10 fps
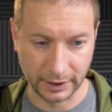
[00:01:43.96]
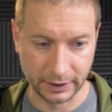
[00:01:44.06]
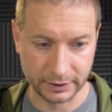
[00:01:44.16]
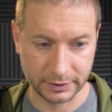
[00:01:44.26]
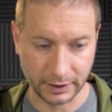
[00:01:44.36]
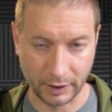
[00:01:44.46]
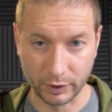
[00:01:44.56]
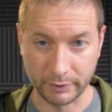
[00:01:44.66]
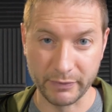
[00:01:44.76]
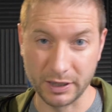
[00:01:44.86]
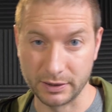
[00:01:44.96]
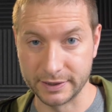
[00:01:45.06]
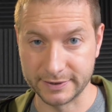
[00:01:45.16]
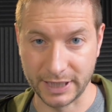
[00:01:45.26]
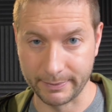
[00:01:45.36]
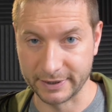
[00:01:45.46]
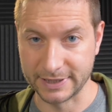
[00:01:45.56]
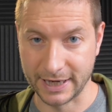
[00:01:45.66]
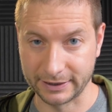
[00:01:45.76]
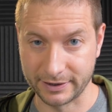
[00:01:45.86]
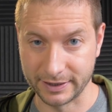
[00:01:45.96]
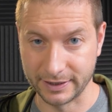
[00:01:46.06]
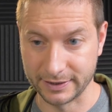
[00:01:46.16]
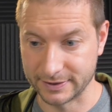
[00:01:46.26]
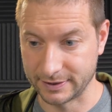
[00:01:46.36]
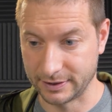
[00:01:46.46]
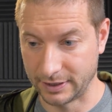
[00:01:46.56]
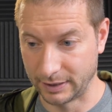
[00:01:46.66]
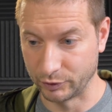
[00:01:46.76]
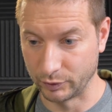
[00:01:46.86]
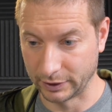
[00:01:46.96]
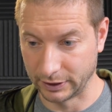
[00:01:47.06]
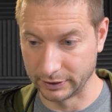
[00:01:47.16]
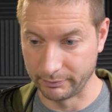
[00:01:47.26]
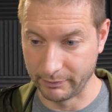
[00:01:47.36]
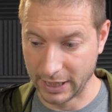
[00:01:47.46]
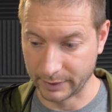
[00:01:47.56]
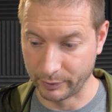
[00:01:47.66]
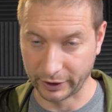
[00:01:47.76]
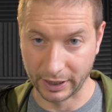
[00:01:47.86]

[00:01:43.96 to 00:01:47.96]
and I wanna mirror the same exact things that I'm doing on the MacBook